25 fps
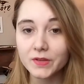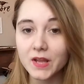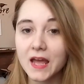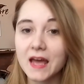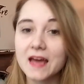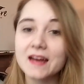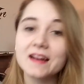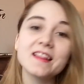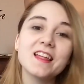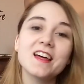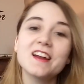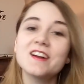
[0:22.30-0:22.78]
I
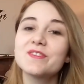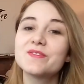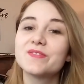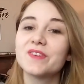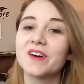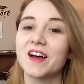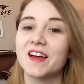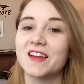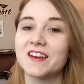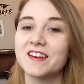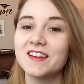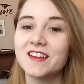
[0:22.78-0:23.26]
had a lot of
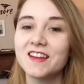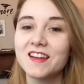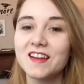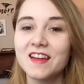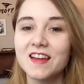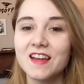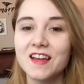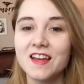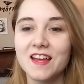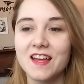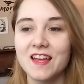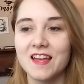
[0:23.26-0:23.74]
fun,
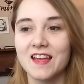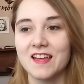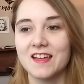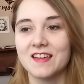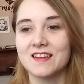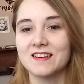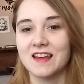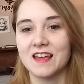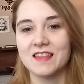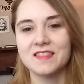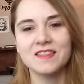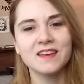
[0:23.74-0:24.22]

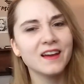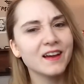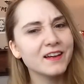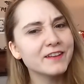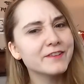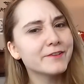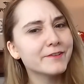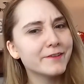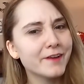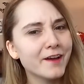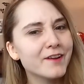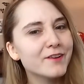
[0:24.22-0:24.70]
and I think I
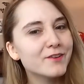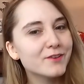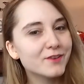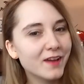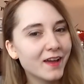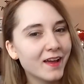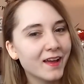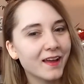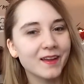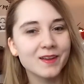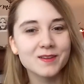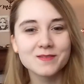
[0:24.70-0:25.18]
turned out
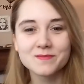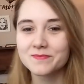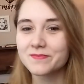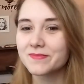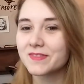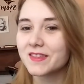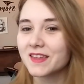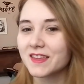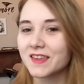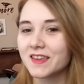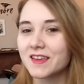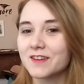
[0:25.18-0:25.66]
okay,
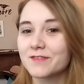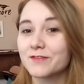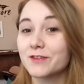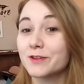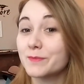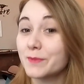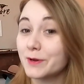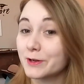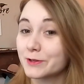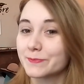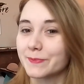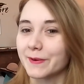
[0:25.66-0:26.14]

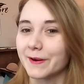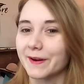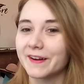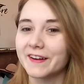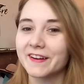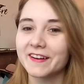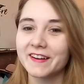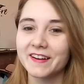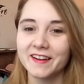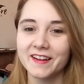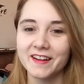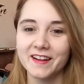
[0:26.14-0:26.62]
for the most
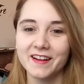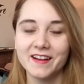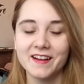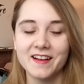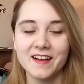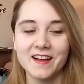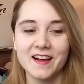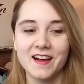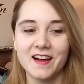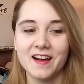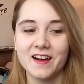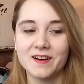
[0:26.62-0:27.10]
part.
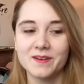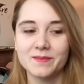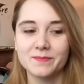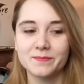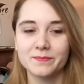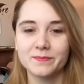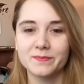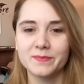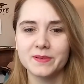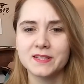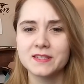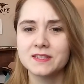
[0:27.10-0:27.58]

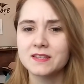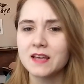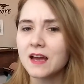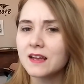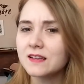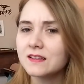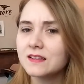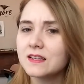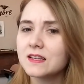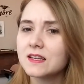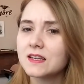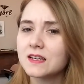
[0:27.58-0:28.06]
But
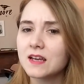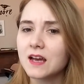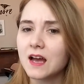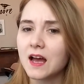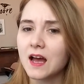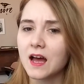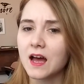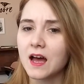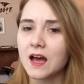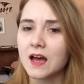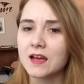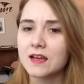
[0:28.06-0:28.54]
sadly,
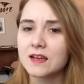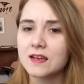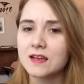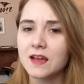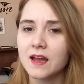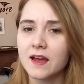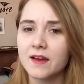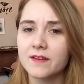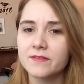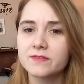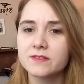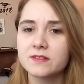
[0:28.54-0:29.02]

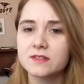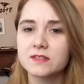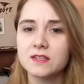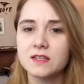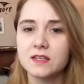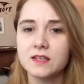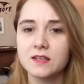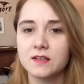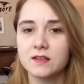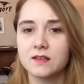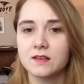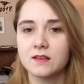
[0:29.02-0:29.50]
I have
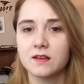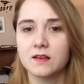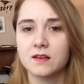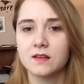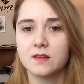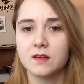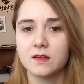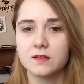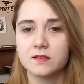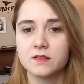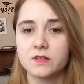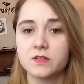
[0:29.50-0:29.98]
seen
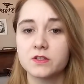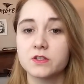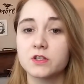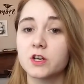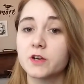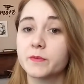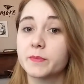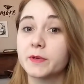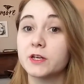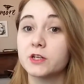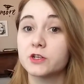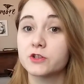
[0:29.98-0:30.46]
a
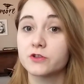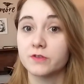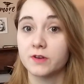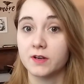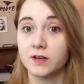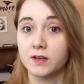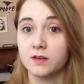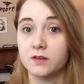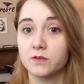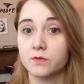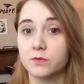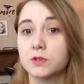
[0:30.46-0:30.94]
disturbing
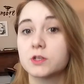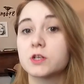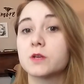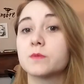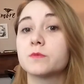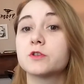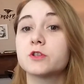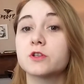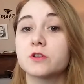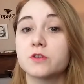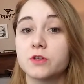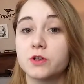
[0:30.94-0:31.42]
trend, which
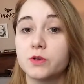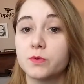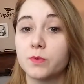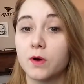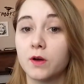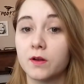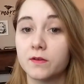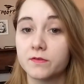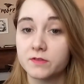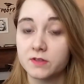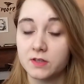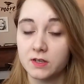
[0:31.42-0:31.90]
I'm sure you
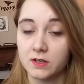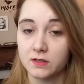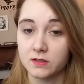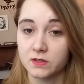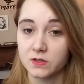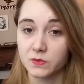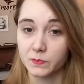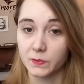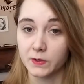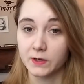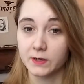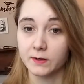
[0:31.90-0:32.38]
all have seen
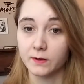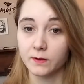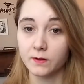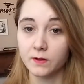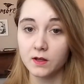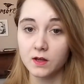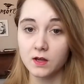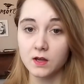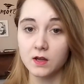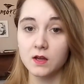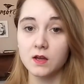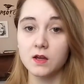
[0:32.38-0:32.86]
as well.